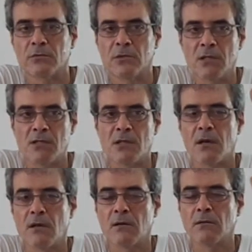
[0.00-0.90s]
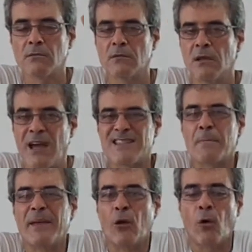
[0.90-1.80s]
He's, uh, has a
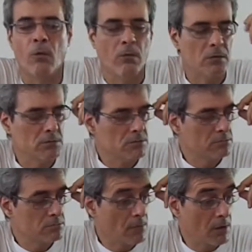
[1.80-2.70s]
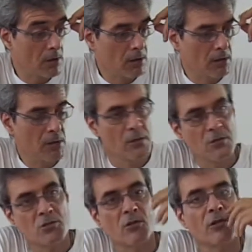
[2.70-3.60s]
big hole.
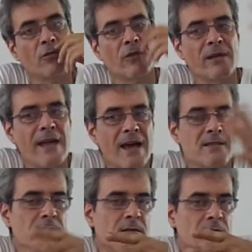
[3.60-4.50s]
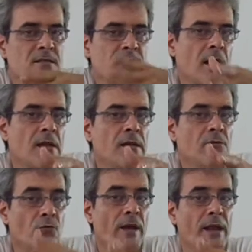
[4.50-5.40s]
So, you know, he has he's
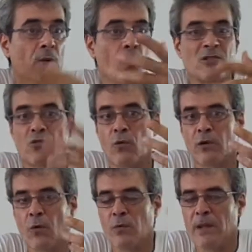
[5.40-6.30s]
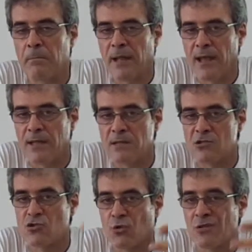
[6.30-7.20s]
telling Relic what's going on with the
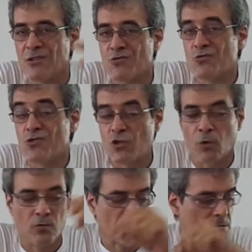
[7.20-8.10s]
planets turning to stone,